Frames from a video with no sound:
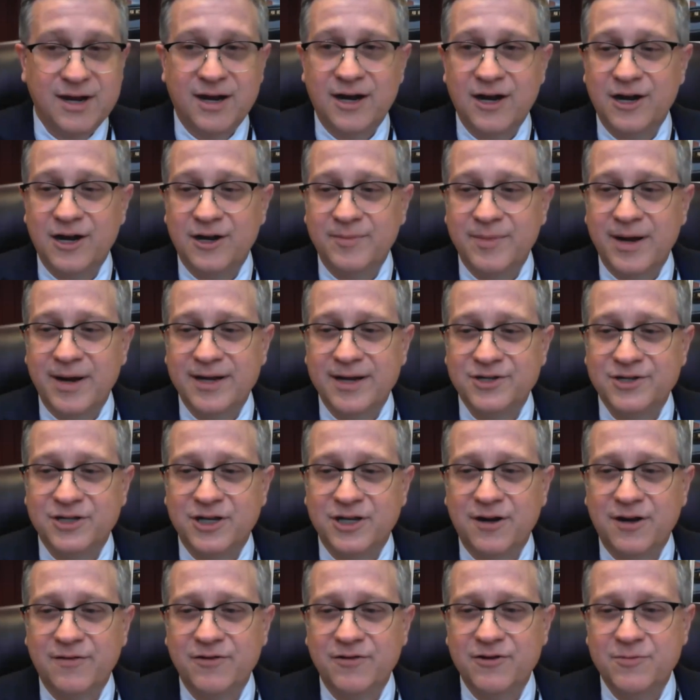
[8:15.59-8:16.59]
Um, as the
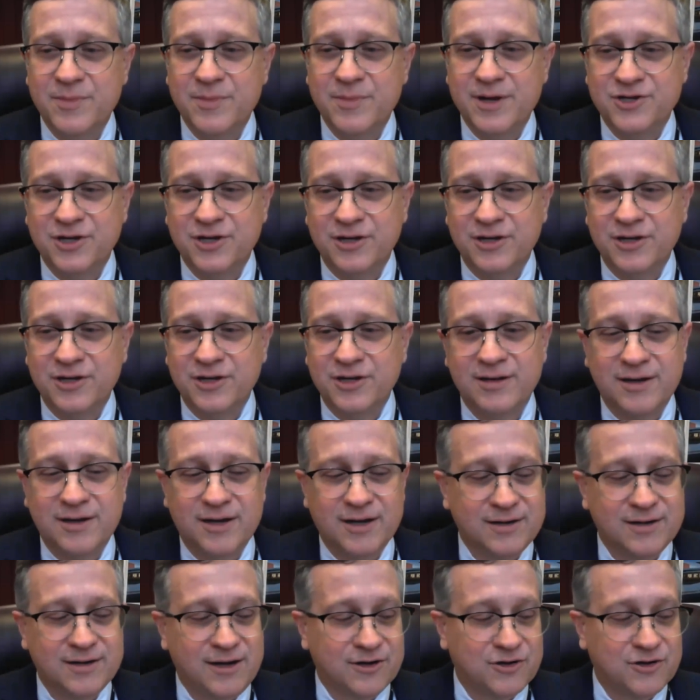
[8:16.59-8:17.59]
governor mentioned,
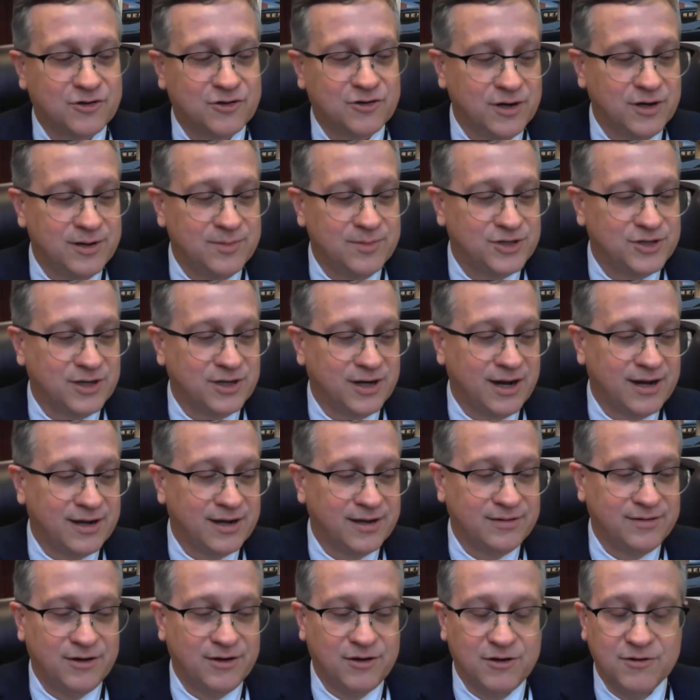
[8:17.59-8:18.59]
uh, Dr. Williamson
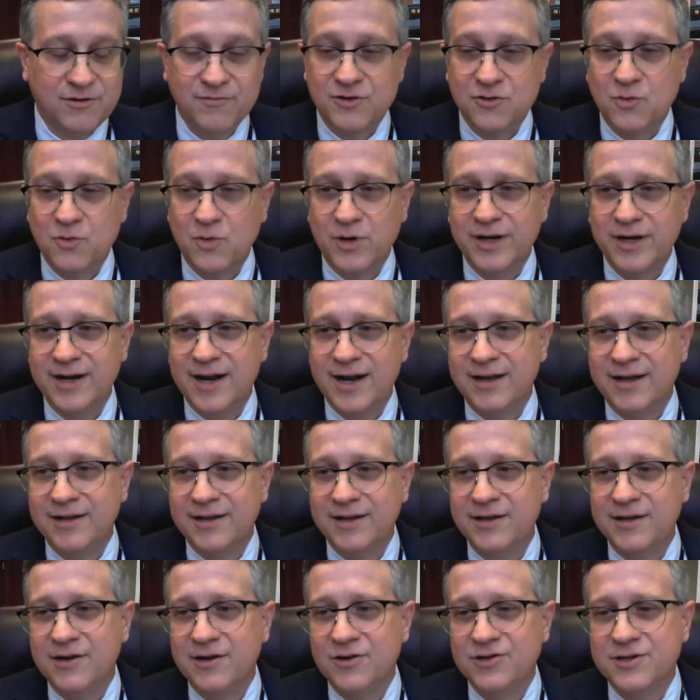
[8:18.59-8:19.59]
had over 29
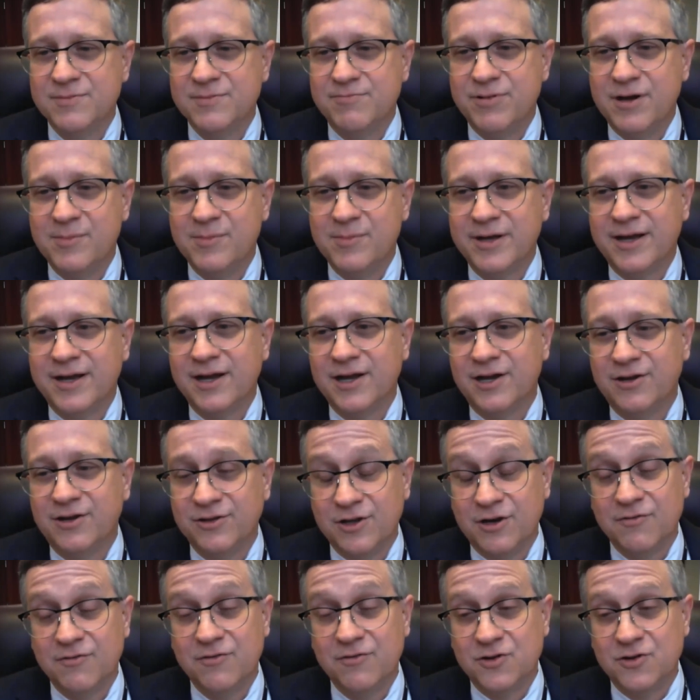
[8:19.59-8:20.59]
years in public health,
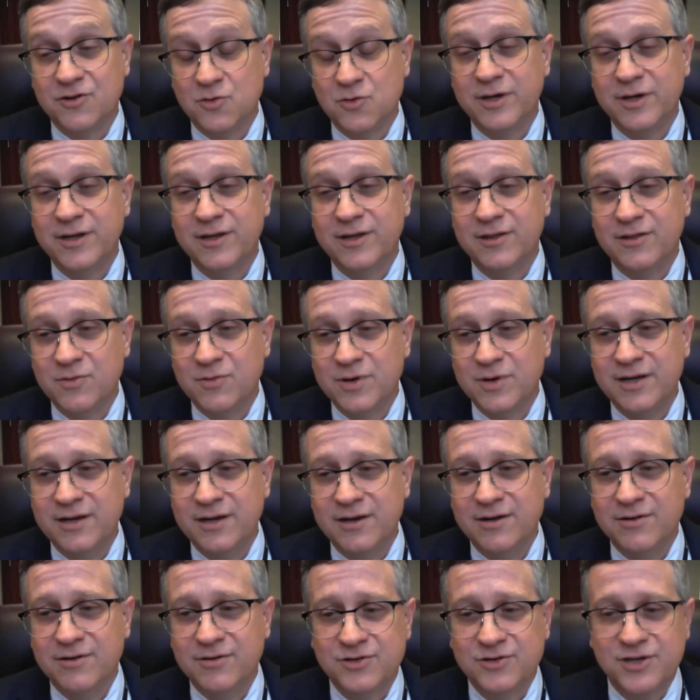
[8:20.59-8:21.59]
over 23
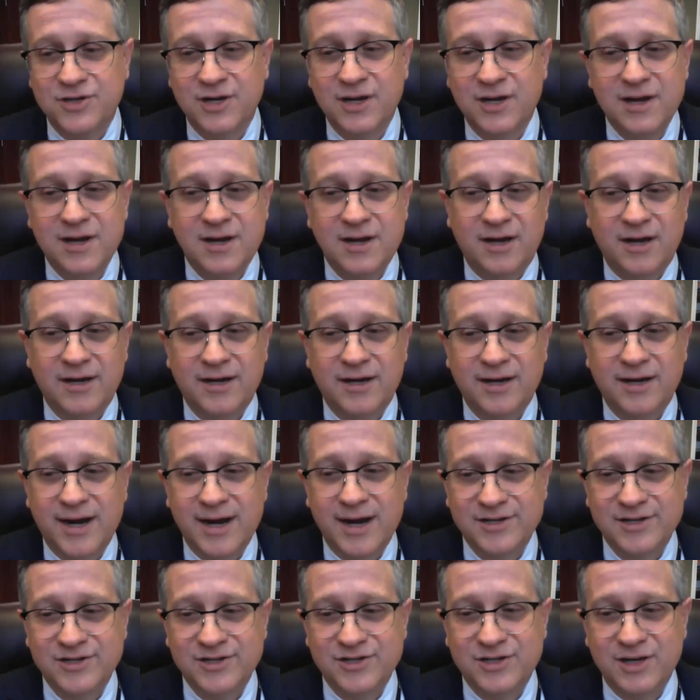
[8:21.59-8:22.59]
years uh,
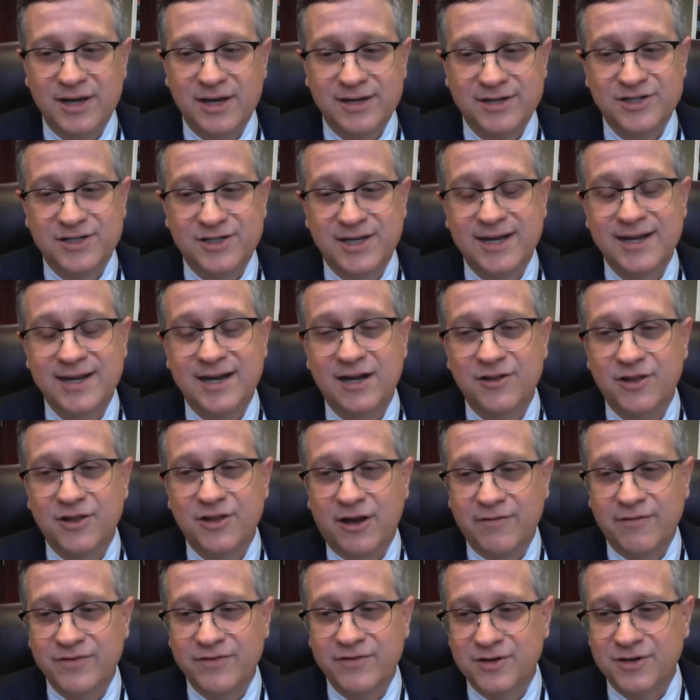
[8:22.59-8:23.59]
as as state health
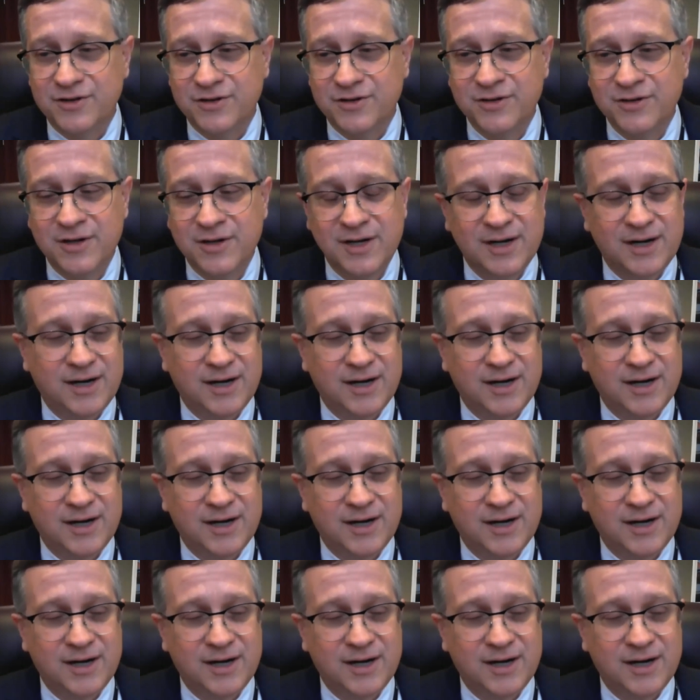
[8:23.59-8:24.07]
officer.